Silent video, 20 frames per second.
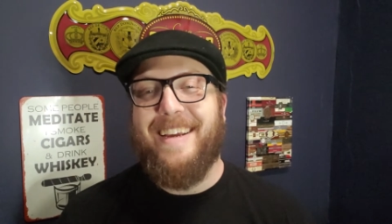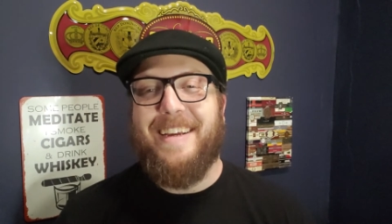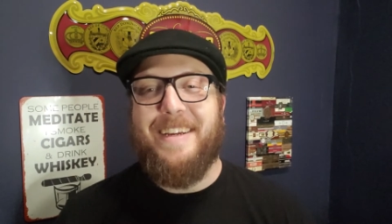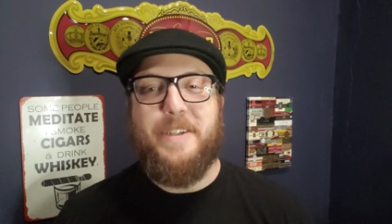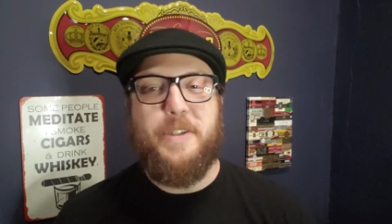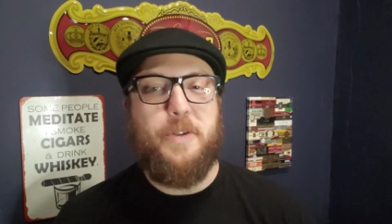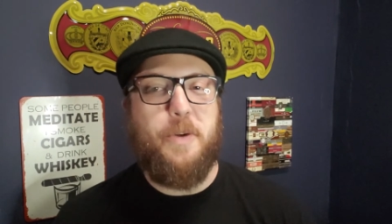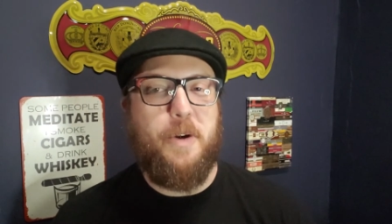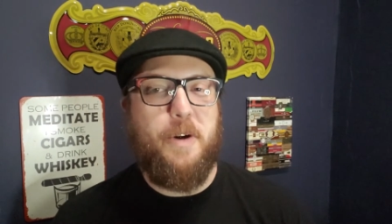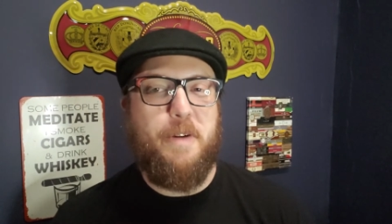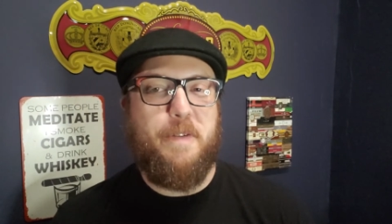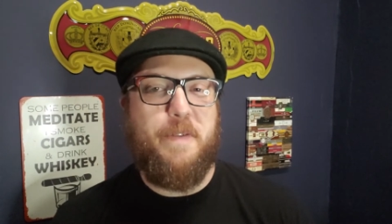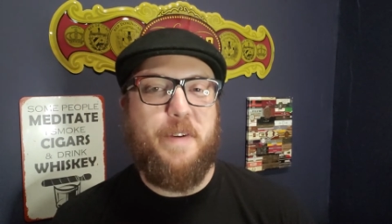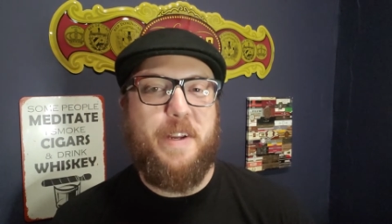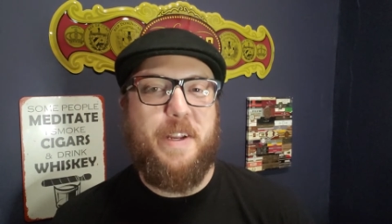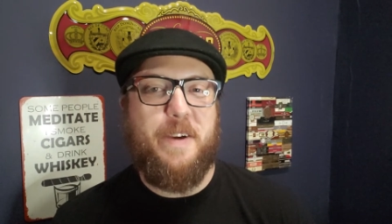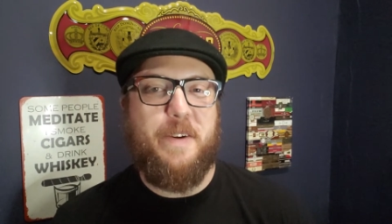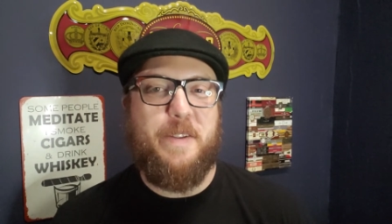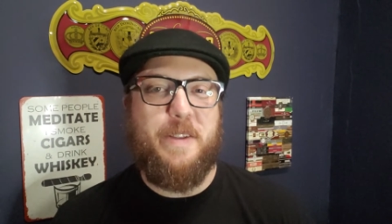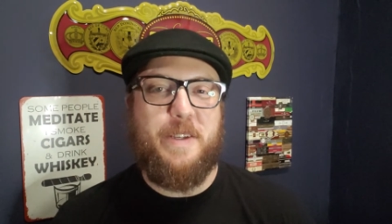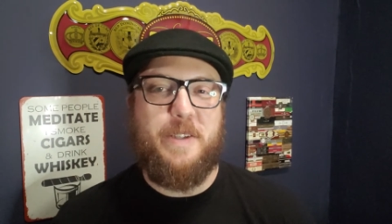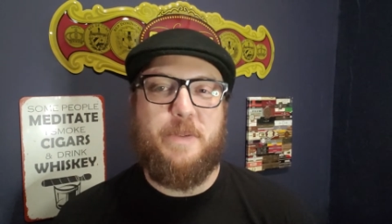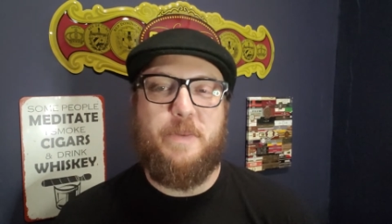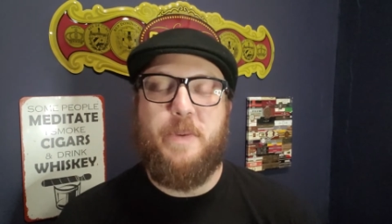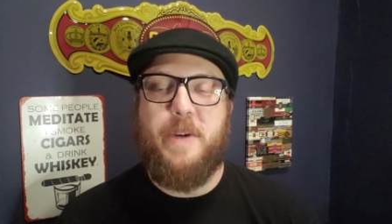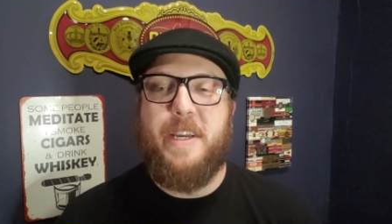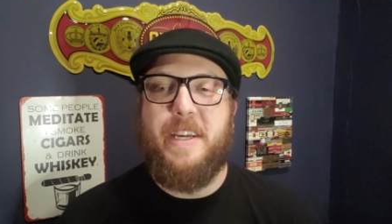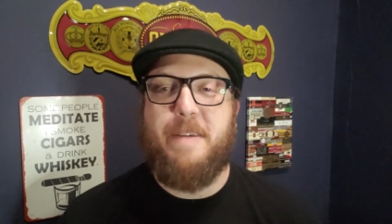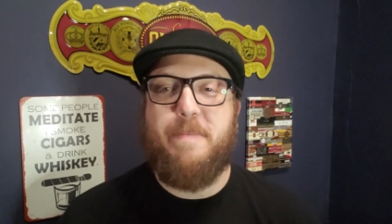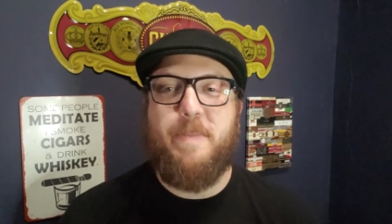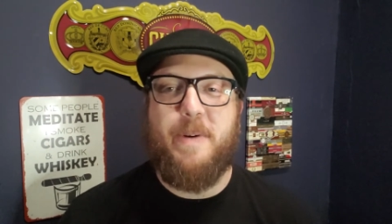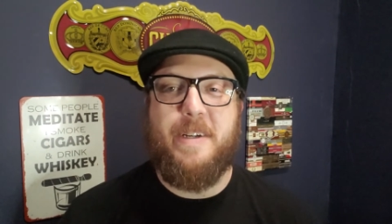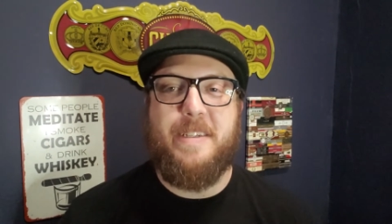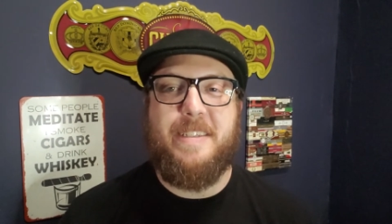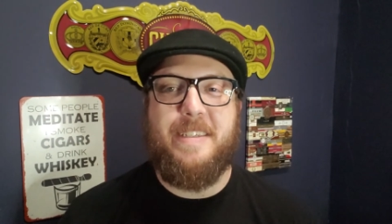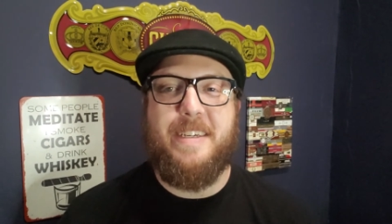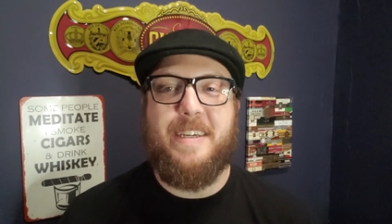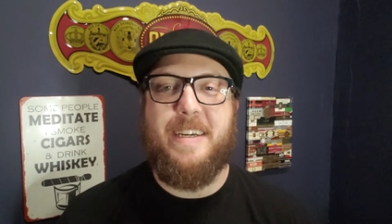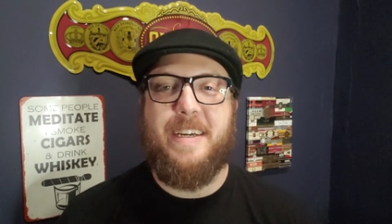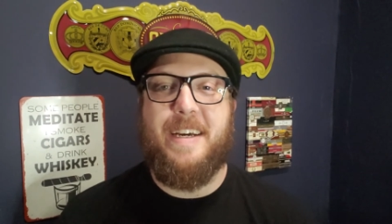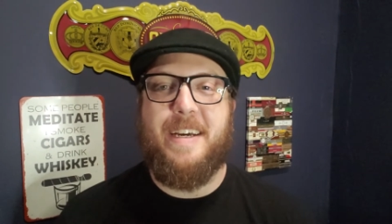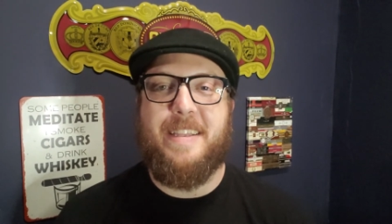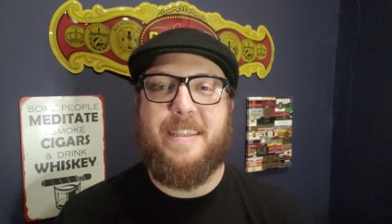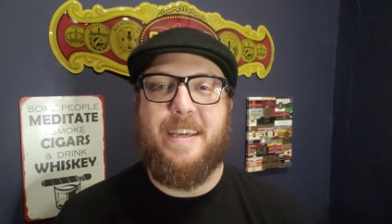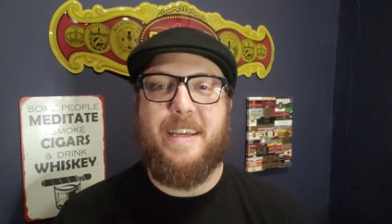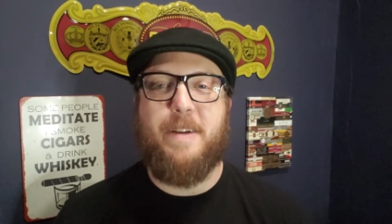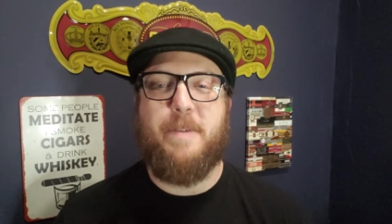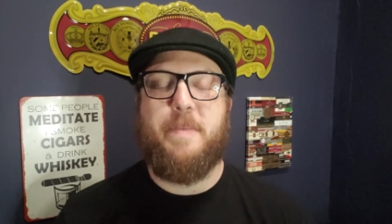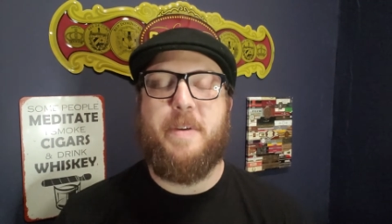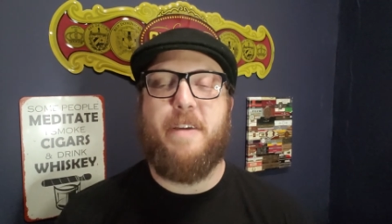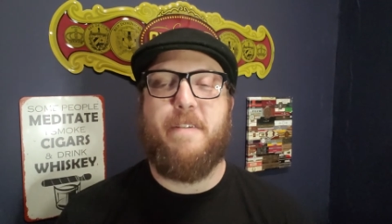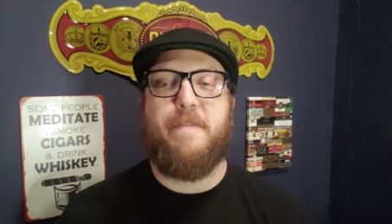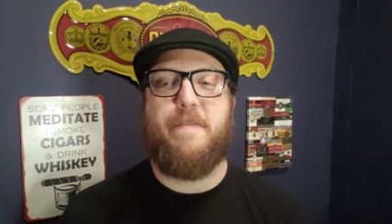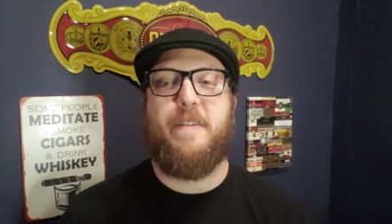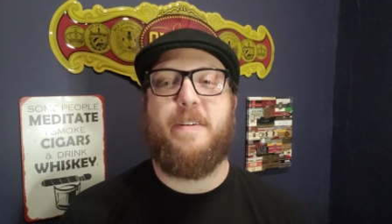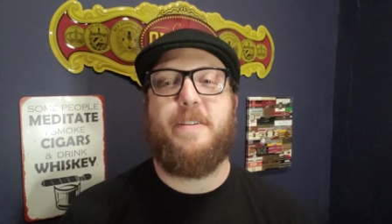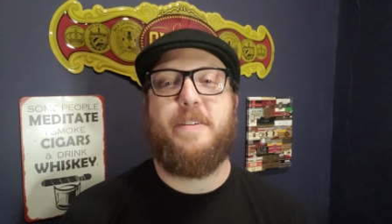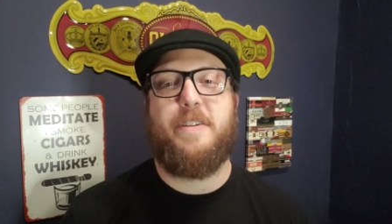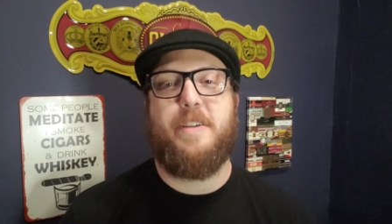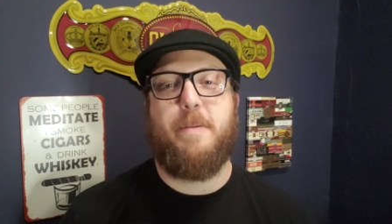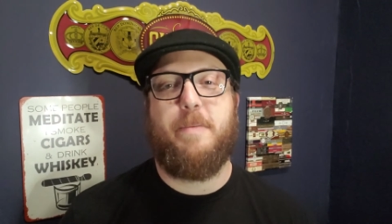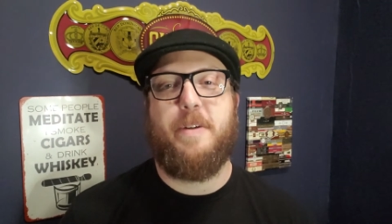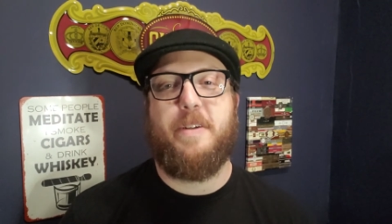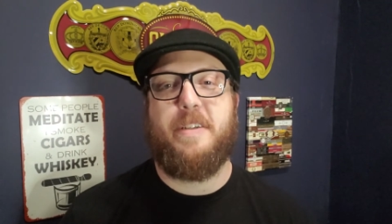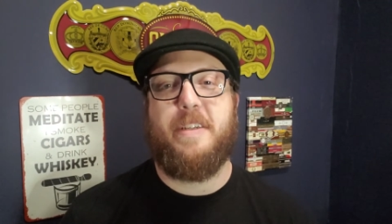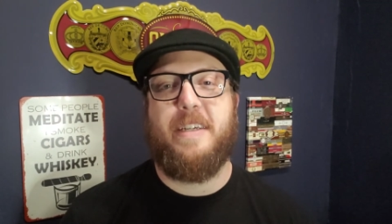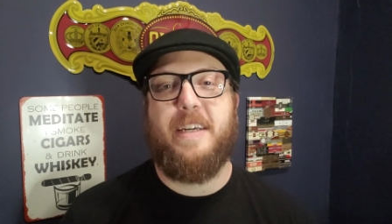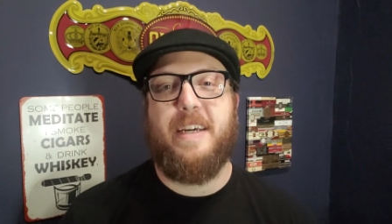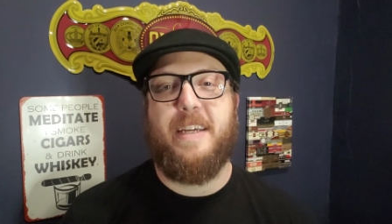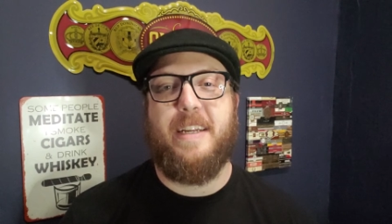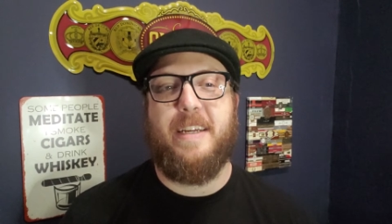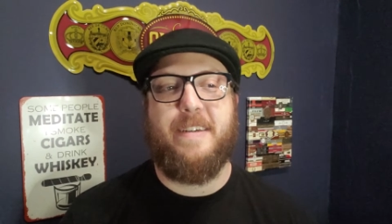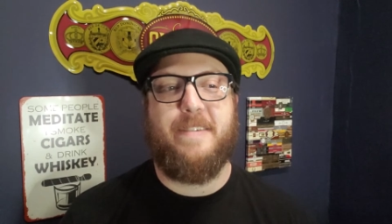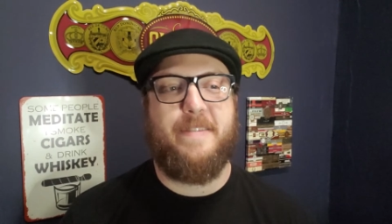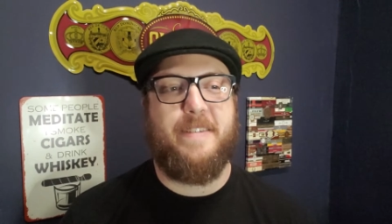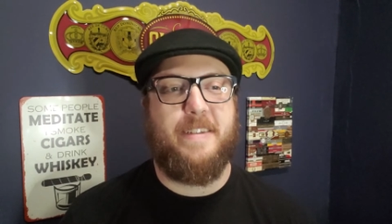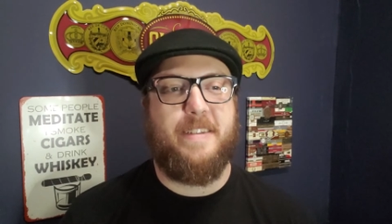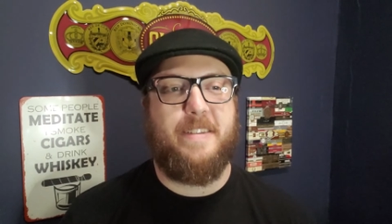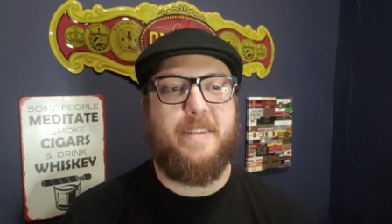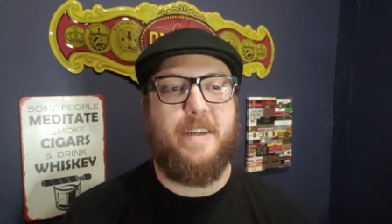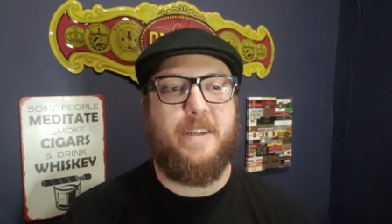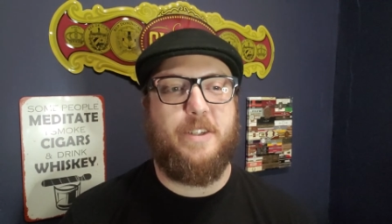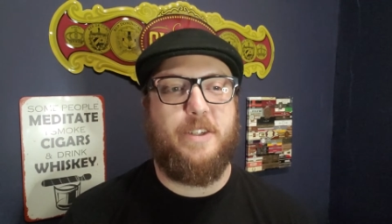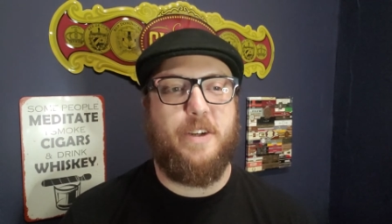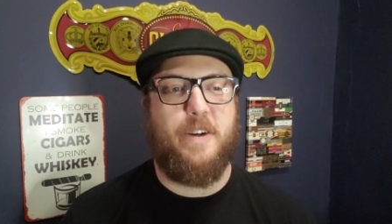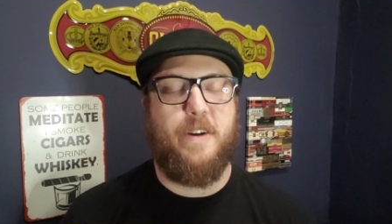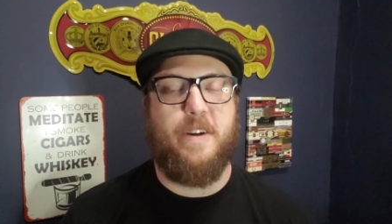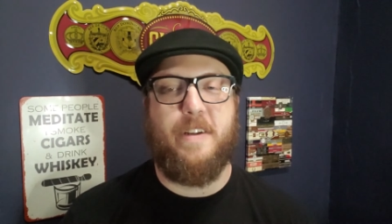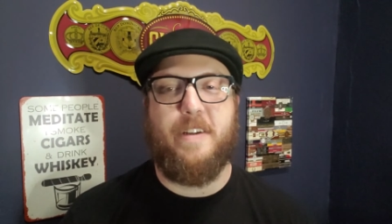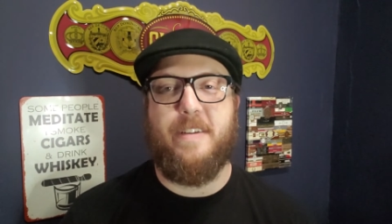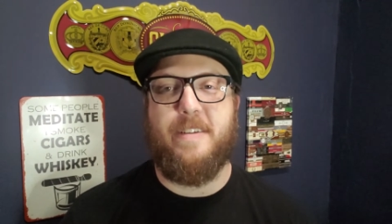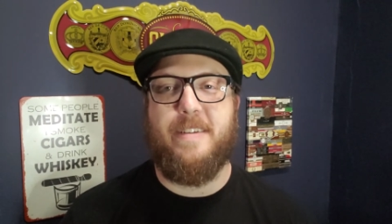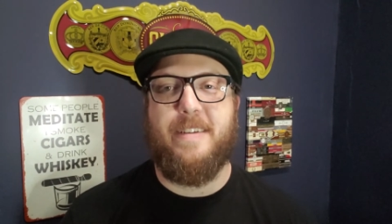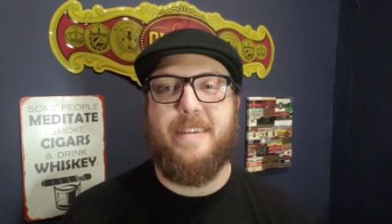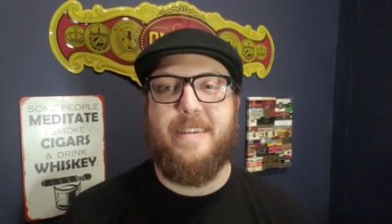shorter video this week, but I thought it would be a fun subject to kind of touch on and